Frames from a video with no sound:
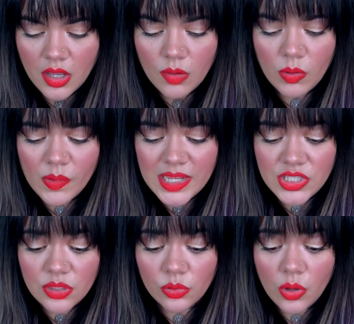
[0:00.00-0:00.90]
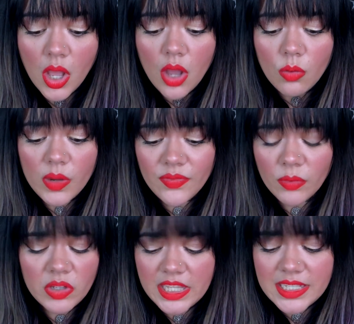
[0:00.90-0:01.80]
What do I do? What if it
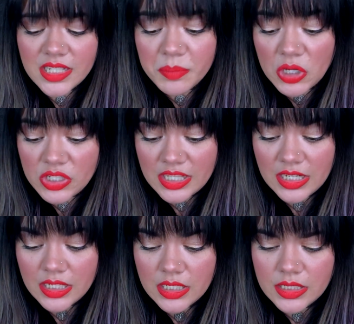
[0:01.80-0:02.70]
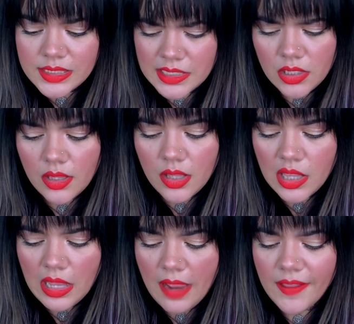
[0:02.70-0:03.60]
really isn't a person? Still,
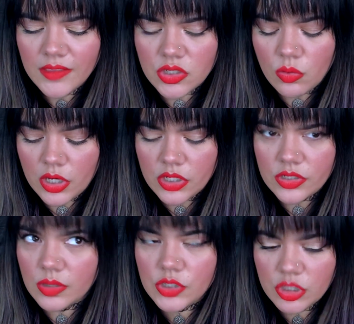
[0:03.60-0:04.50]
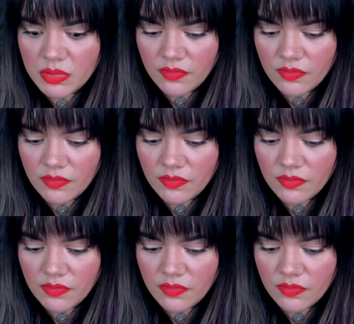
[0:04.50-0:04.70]
I locked the door, so it should be